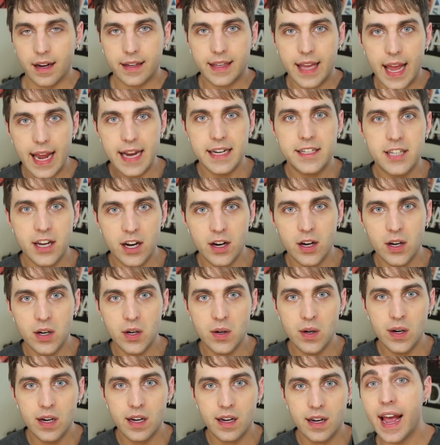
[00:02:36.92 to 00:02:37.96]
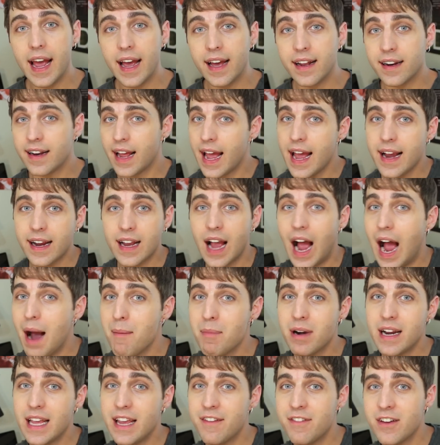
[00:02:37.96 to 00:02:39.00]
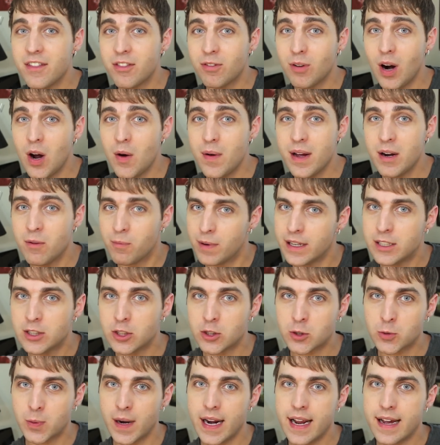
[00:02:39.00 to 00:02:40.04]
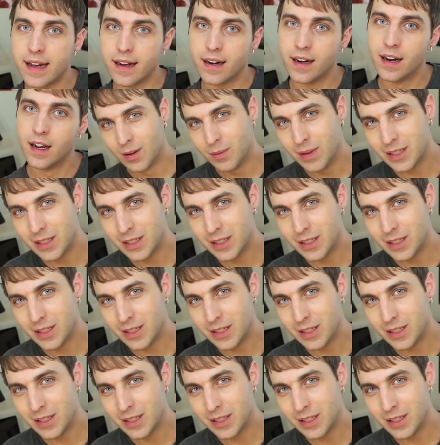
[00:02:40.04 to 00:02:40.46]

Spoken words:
Kato, and heck, I'm gonna even throw in Richard Tran.